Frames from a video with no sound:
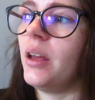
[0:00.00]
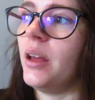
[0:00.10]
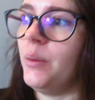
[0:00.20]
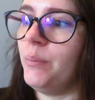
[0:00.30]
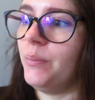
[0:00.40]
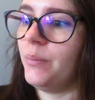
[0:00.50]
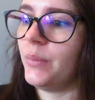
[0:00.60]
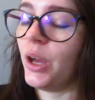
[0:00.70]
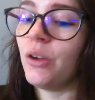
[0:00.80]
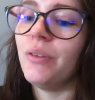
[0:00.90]

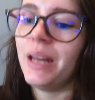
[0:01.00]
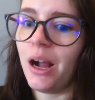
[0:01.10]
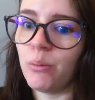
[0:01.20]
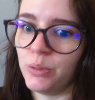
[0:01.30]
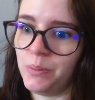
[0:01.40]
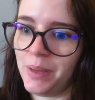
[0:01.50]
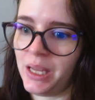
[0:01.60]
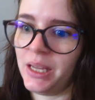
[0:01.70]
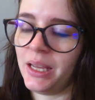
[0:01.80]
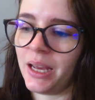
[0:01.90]
COVID helped
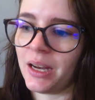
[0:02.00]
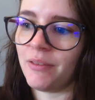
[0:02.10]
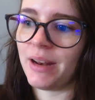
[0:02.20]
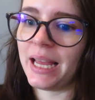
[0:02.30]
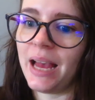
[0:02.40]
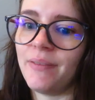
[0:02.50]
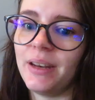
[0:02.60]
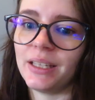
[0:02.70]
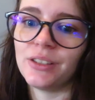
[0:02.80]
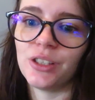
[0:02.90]
me kind of like have an
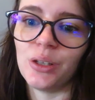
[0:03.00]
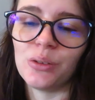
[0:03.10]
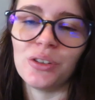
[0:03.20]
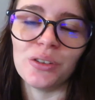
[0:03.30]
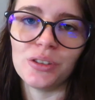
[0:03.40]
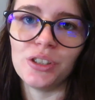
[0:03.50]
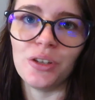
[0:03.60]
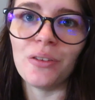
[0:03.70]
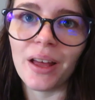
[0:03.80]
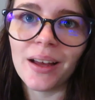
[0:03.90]
excuse not to
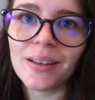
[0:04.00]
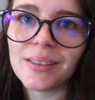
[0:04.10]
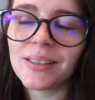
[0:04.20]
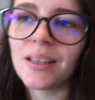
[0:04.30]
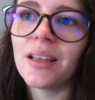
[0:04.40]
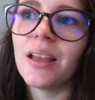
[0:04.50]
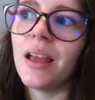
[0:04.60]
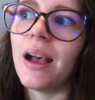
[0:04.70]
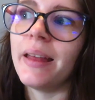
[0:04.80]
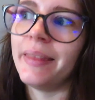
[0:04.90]
do that,
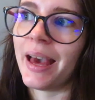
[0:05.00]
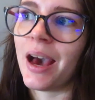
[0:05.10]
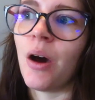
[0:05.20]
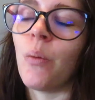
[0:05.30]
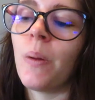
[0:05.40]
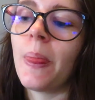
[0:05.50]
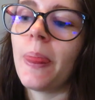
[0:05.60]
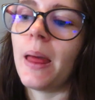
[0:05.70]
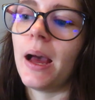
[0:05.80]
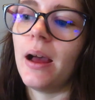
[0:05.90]
and now
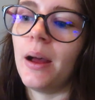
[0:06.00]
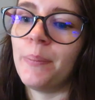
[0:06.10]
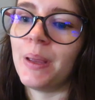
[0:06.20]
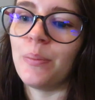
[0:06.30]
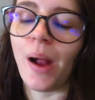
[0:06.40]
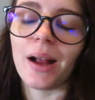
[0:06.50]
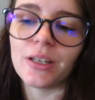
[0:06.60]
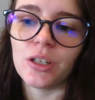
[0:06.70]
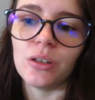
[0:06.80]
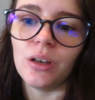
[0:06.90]
I'm being
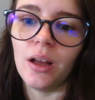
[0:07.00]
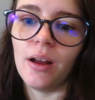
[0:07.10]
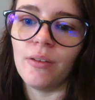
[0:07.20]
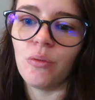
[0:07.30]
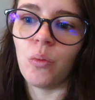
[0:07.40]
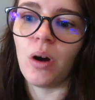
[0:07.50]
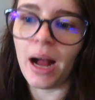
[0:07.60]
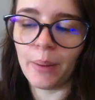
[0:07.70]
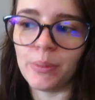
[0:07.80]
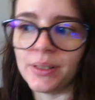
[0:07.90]
practical of what
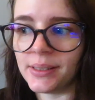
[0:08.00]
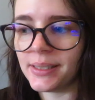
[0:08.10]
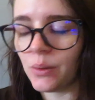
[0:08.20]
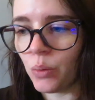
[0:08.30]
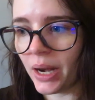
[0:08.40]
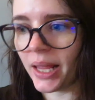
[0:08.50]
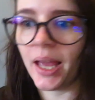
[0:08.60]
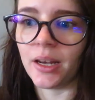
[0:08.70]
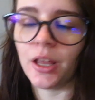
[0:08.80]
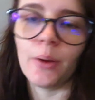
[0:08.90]
happens when I
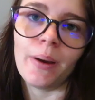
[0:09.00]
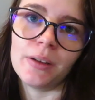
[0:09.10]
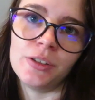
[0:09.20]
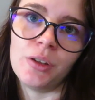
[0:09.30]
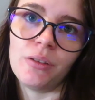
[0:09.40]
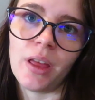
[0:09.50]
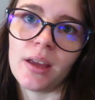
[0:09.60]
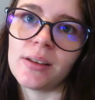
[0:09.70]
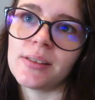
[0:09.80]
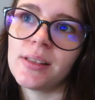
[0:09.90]
can go out and do
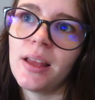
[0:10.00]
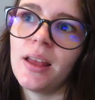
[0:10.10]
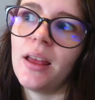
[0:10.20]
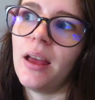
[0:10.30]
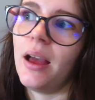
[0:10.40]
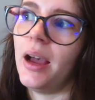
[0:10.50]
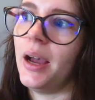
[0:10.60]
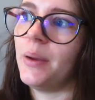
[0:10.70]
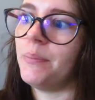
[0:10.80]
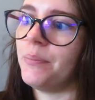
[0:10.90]
things,
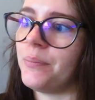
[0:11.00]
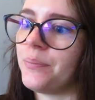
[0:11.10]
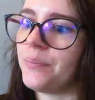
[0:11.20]
and